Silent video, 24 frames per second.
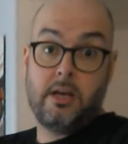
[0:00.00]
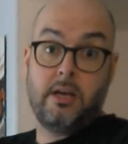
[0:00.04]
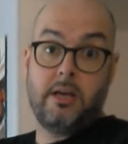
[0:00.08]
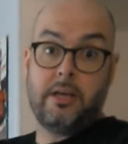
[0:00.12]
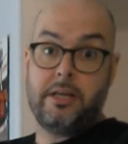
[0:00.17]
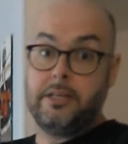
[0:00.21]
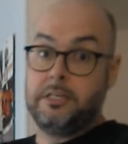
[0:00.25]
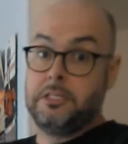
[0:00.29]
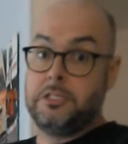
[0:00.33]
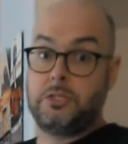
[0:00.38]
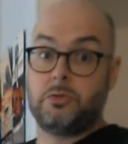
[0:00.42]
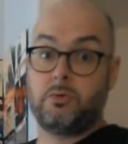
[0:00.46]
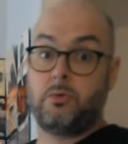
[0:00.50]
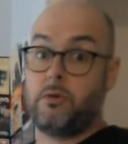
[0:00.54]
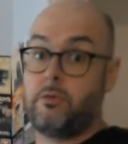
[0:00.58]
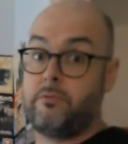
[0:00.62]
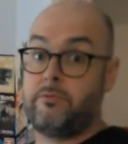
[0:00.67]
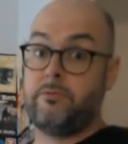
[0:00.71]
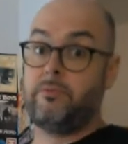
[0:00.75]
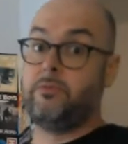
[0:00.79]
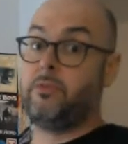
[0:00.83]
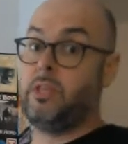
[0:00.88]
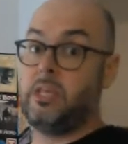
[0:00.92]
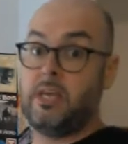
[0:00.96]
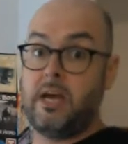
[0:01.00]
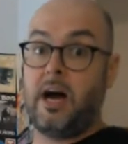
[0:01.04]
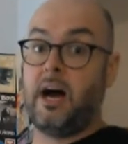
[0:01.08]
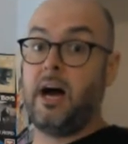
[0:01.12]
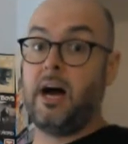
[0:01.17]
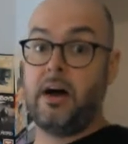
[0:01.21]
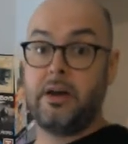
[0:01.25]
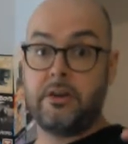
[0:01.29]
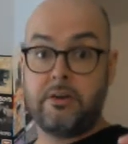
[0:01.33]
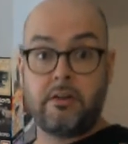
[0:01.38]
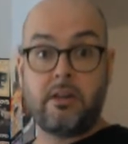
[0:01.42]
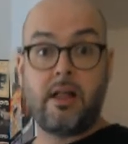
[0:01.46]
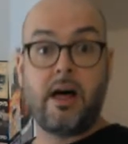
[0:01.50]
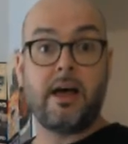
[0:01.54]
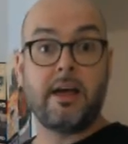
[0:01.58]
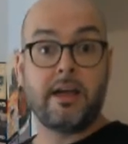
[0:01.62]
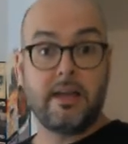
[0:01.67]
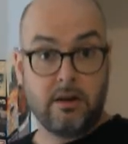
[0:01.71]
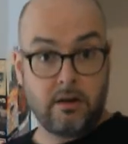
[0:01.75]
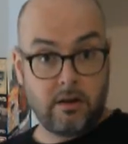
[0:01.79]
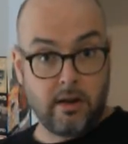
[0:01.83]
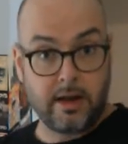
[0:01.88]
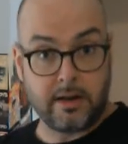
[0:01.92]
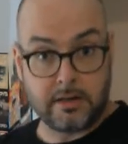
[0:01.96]
is sort of the
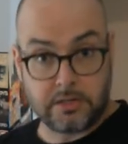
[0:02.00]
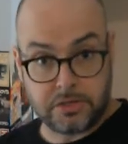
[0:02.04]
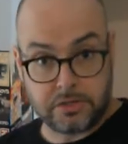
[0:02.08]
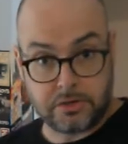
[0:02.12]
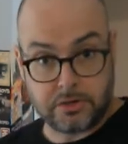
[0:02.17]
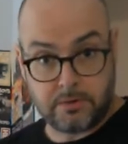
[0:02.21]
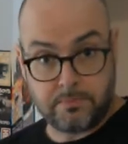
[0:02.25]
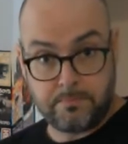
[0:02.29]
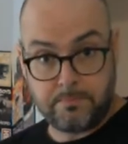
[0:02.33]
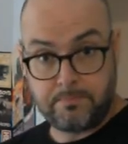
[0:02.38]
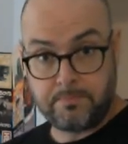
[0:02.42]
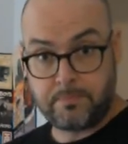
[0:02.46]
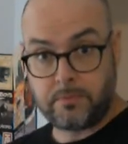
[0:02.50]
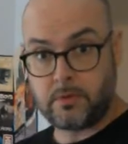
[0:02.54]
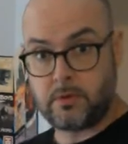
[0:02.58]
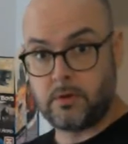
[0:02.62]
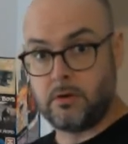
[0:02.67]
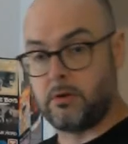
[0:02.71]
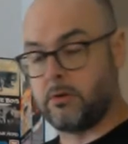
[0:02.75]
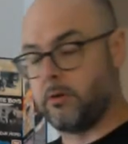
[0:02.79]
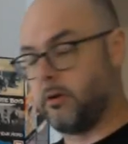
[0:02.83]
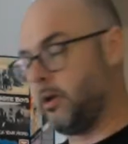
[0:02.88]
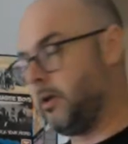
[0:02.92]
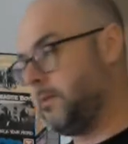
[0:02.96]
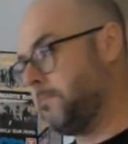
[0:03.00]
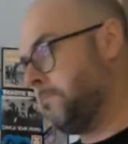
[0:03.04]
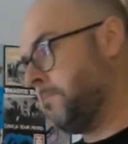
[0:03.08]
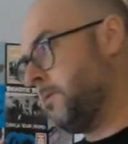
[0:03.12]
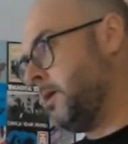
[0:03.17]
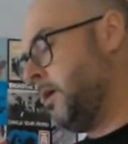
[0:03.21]
online lecture, all right?